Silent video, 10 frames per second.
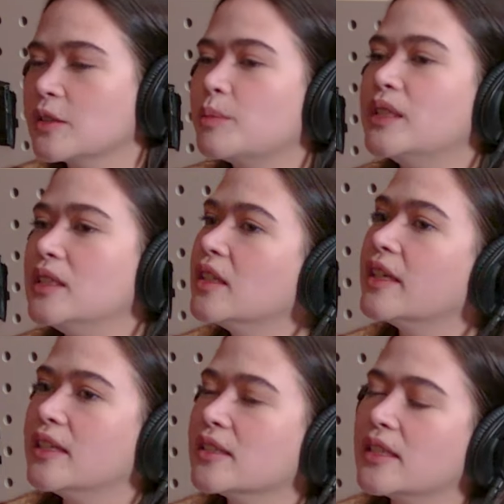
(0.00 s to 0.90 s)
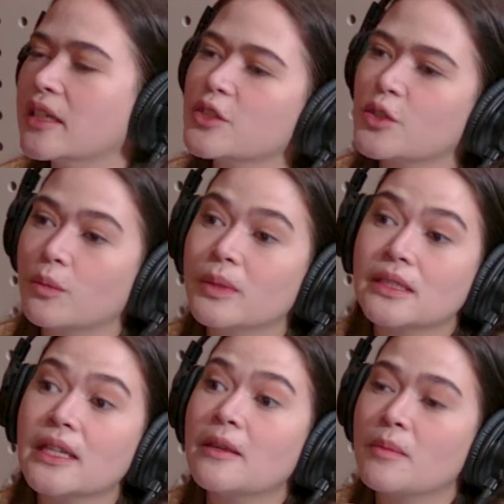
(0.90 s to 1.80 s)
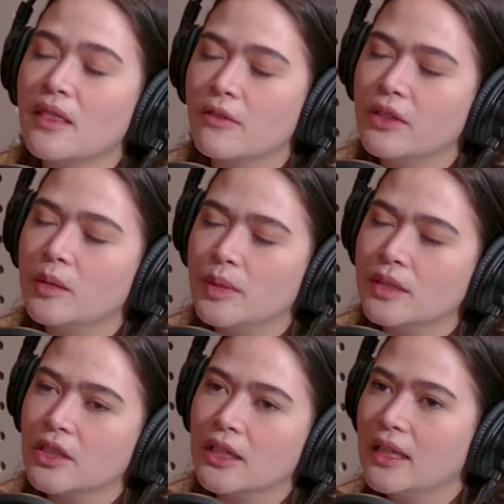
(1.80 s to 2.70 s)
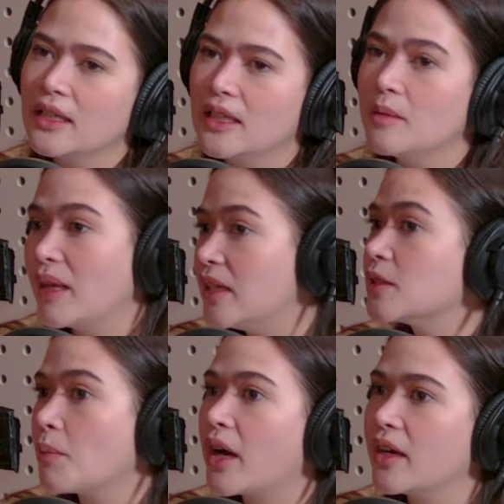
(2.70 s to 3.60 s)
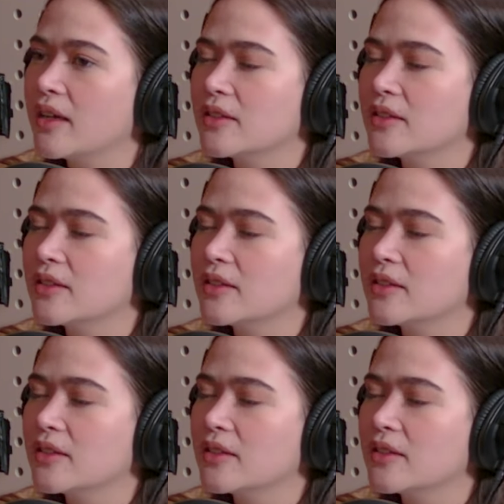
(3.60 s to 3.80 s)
Because Padilla is like a showbiz name in the Philippines, right? Like, he made his mark.